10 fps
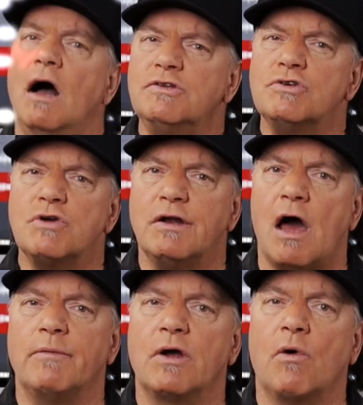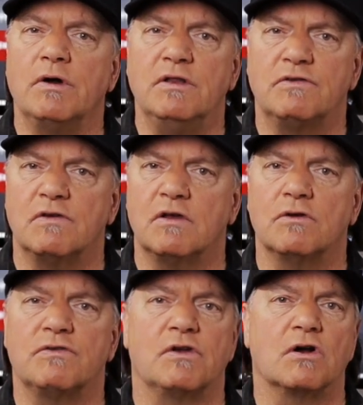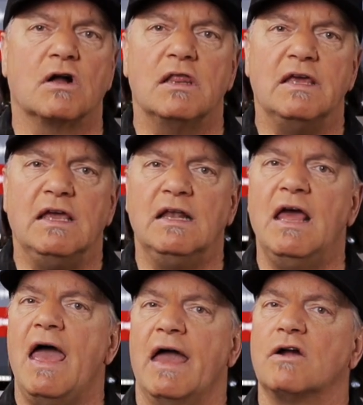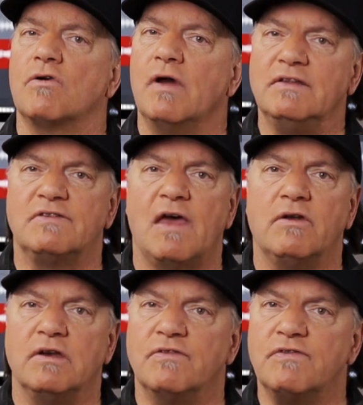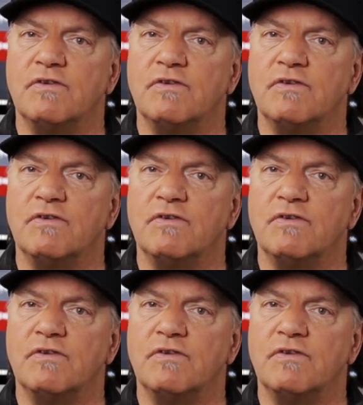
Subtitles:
Concentrate on recording signals that are clean and great sounding